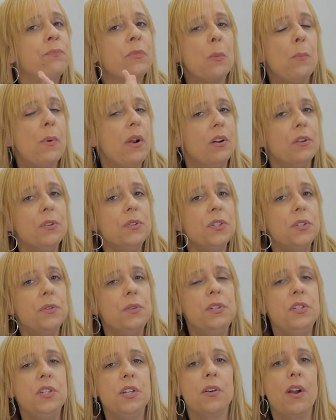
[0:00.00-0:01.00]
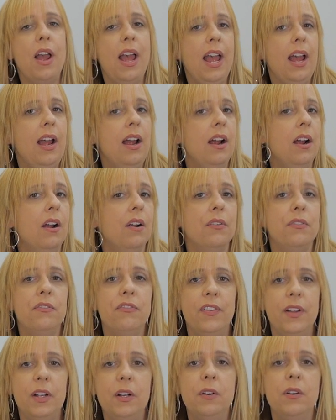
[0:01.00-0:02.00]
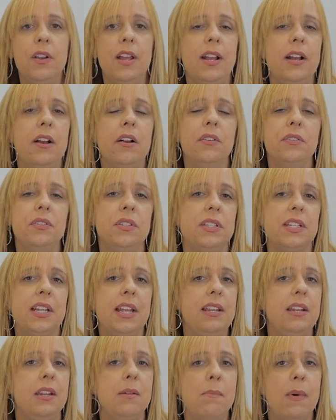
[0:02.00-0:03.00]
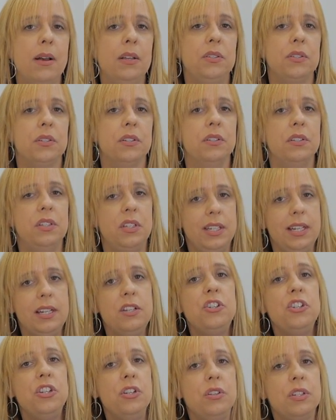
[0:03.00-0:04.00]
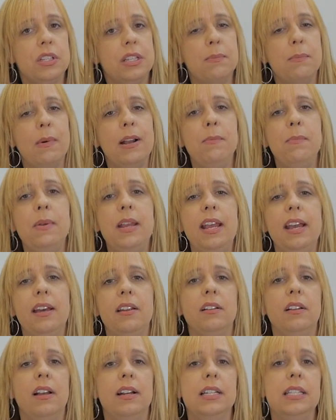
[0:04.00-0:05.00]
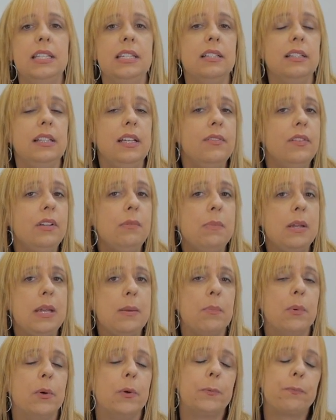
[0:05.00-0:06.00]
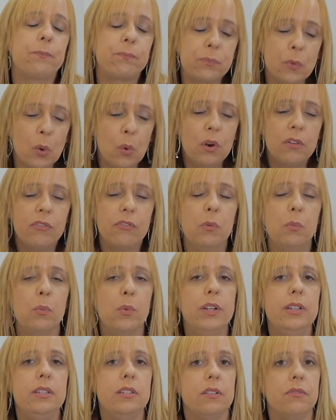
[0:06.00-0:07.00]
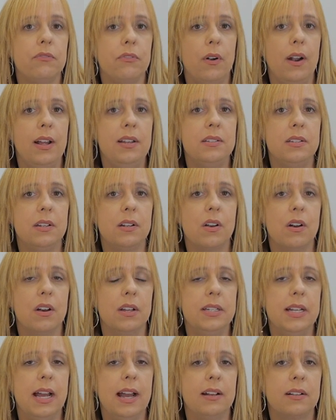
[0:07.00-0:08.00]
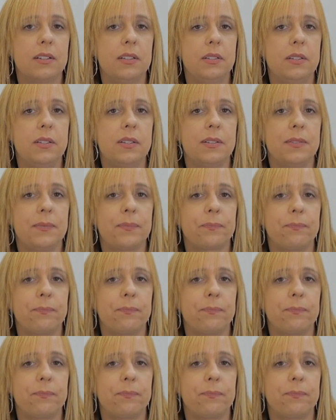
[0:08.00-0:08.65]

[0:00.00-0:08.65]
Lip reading: but also into your hair and fingernails, skin and muscles, tissues that might be analyzed in living people or from recent forensic contexts.